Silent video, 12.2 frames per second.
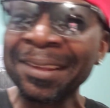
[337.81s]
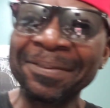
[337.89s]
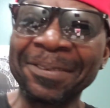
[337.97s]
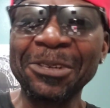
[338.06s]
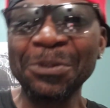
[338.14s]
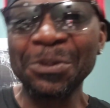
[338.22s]

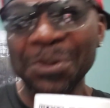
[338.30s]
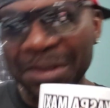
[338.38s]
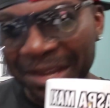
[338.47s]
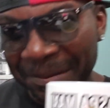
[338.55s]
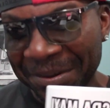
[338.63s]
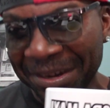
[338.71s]
First we look
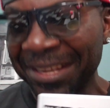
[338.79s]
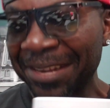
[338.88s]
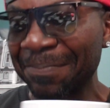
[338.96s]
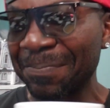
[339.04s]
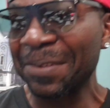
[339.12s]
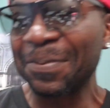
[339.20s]
at
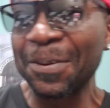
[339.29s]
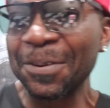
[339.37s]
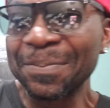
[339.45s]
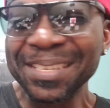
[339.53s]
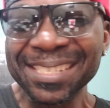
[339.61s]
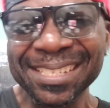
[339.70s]
market
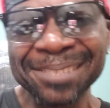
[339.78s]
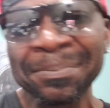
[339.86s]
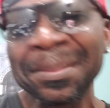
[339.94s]
performance.